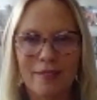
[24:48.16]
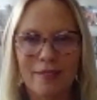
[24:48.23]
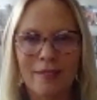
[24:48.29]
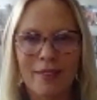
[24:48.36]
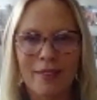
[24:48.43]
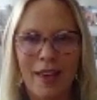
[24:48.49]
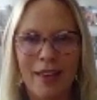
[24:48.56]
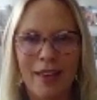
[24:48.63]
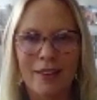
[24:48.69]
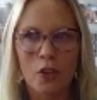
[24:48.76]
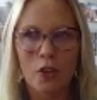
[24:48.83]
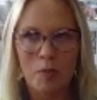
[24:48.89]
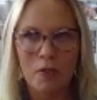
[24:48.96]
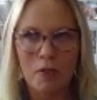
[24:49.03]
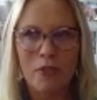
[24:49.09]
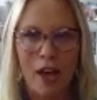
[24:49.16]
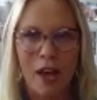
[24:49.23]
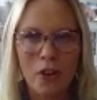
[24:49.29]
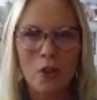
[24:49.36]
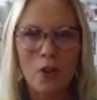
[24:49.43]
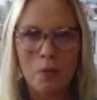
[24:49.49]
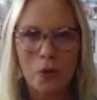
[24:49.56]
That could be
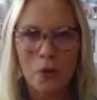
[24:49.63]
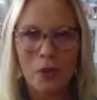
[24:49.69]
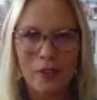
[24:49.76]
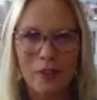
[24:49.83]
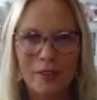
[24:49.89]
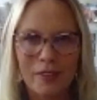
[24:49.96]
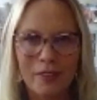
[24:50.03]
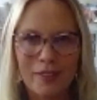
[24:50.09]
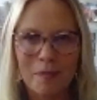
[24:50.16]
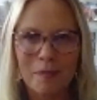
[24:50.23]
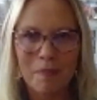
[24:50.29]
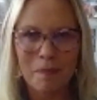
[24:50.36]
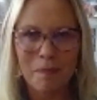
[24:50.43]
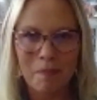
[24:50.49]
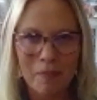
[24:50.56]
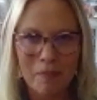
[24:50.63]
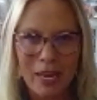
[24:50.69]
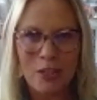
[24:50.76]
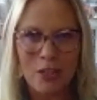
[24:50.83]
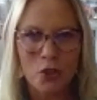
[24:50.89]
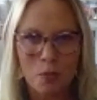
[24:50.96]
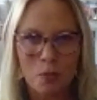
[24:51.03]
valuable,
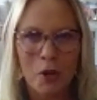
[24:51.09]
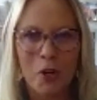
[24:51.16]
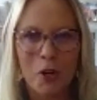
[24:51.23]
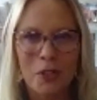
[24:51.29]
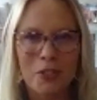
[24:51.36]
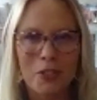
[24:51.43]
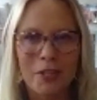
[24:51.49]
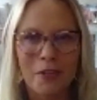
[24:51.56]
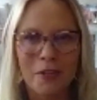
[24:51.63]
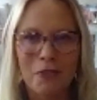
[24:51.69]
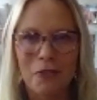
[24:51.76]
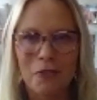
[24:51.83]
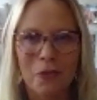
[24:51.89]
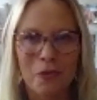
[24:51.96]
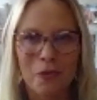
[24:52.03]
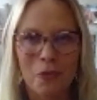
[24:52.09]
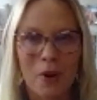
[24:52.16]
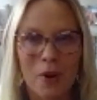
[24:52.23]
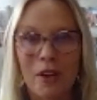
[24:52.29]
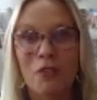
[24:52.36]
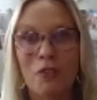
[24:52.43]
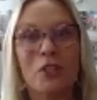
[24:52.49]
major parts of
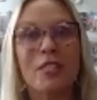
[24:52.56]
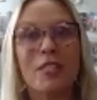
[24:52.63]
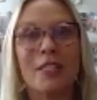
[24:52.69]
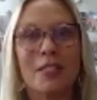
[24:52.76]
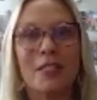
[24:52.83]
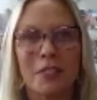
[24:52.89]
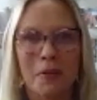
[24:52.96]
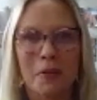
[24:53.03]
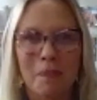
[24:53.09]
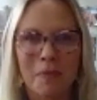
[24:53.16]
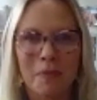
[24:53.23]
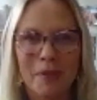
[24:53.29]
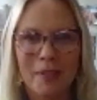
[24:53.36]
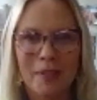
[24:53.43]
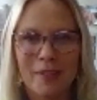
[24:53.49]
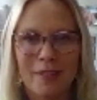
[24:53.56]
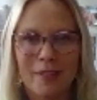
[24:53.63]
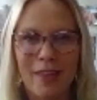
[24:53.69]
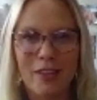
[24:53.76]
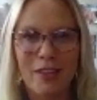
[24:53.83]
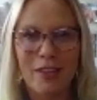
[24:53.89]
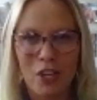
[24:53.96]
whatever system
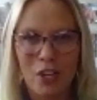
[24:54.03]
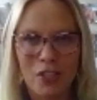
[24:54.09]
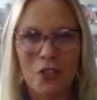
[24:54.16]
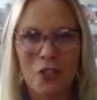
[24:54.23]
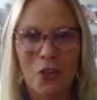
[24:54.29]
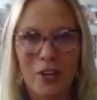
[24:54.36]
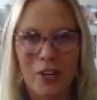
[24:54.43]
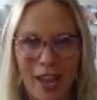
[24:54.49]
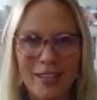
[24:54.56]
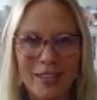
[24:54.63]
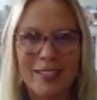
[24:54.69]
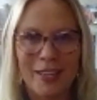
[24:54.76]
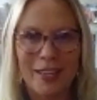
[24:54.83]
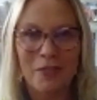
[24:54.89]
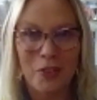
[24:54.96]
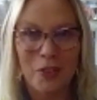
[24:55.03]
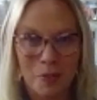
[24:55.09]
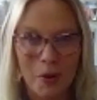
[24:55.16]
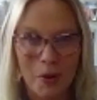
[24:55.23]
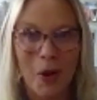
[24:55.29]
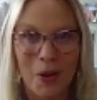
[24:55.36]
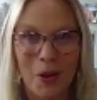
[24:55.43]
that just aren't asking for the
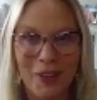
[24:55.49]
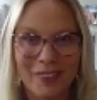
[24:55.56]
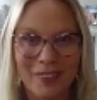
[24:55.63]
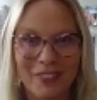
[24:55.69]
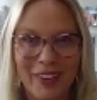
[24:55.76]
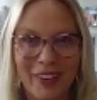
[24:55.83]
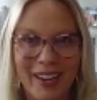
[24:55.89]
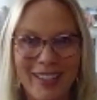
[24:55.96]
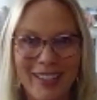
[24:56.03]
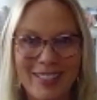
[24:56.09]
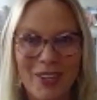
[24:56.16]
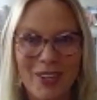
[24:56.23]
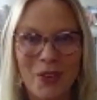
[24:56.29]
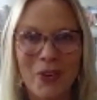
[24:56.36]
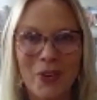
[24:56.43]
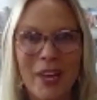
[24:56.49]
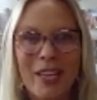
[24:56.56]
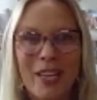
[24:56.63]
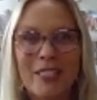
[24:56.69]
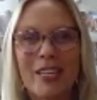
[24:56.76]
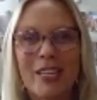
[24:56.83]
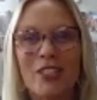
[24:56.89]
ball, right? So
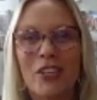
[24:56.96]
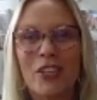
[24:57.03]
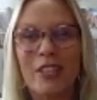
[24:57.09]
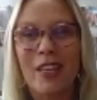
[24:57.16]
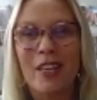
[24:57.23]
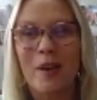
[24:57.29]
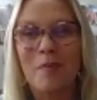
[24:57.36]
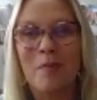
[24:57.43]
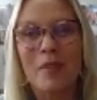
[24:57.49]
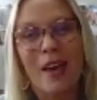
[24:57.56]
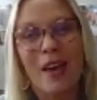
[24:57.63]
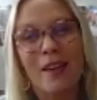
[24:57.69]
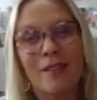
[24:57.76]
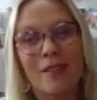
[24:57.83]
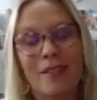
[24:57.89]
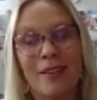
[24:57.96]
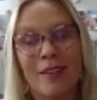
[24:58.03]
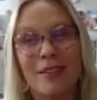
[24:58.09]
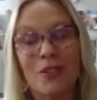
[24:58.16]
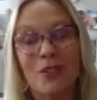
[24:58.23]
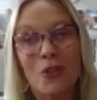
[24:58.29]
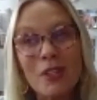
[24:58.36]
teaching them that
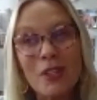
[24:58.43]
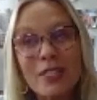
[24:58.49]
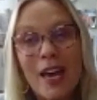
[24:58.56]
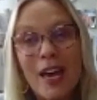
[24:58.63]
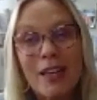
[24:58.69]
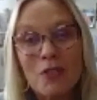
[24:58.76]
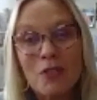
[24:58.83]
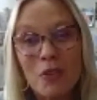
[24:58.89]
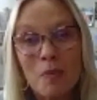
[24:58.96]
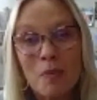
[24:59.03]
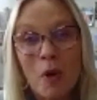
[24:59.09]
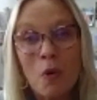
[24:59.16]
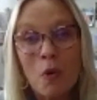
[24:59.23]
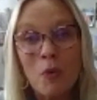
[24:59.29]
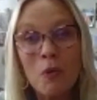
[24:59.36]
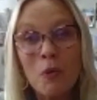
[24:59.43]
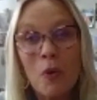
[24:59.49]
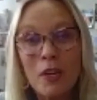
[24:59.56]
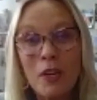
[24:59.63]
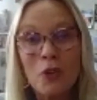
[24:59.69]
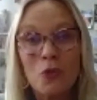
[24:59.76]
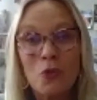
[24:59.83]
it's good to ask for the ball. We
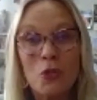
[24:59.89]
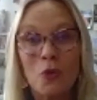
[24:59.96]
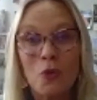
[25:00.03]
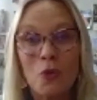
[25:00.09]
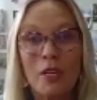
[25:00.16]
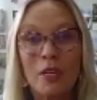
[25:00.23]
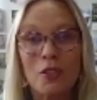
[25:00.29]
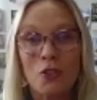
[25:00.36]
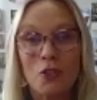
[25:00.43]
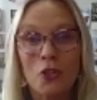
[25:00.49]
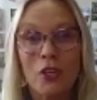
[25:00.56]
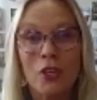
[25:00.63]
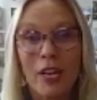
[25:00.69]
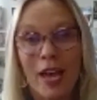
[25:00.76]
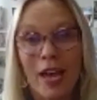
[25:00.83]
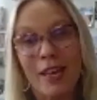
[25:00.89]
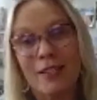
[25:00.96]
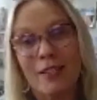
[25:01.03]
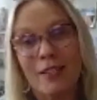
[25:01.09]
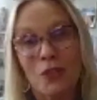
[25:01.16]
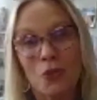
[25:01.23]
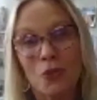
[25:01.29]
want you to because you're going to
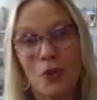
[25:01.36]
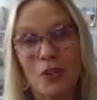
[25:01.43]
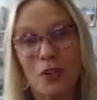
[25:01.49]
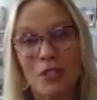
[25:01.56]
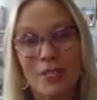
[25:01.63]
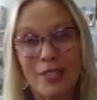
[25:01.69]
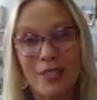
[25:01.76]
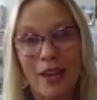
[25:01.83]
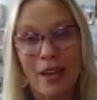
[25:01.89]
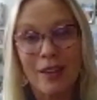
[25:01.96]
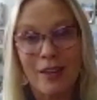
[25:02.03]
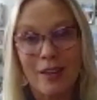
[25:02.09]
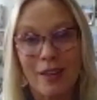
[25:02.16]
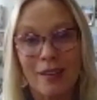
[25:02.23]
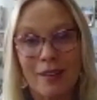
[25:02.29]
add to our society.